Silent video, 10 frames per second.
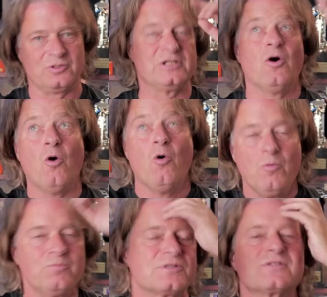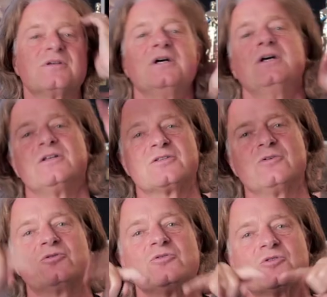the ohms,
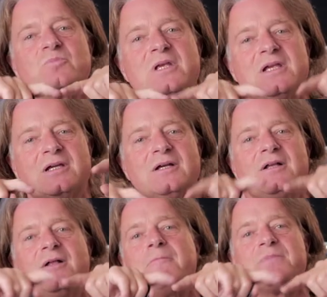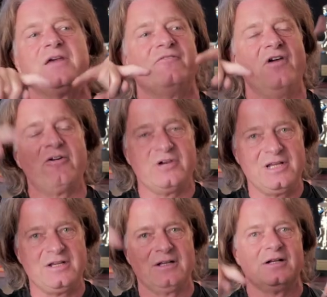so to speak, they
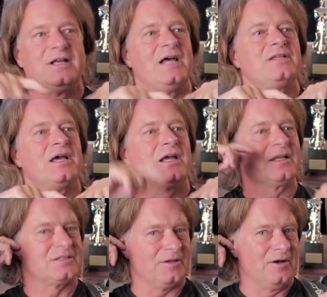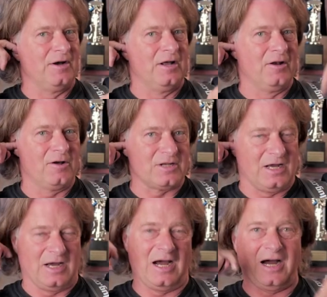vary and they get a lot
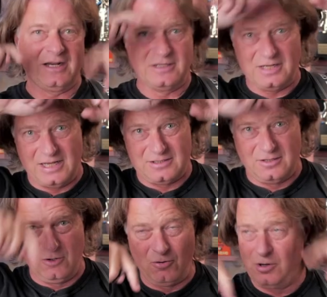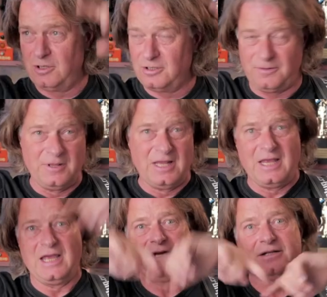higher at the lower
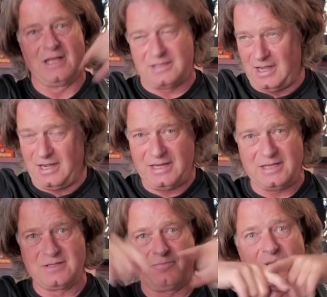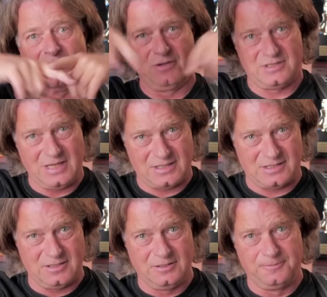and at the high end because that's
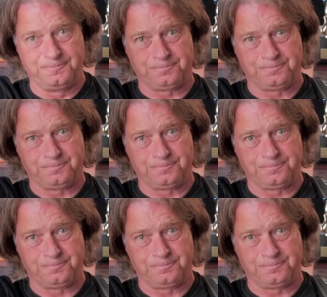the